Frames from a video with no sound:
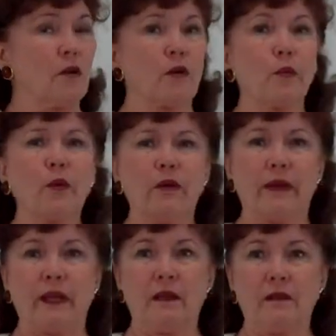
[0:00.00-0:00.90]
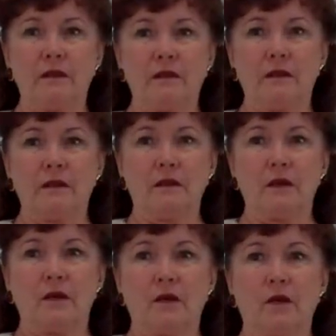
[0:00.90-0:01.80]
or worry,
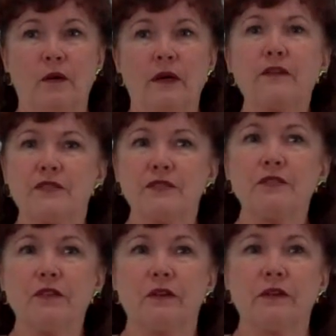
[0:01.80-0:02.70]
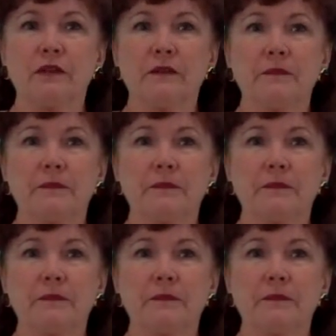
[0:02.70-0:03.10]
or concern.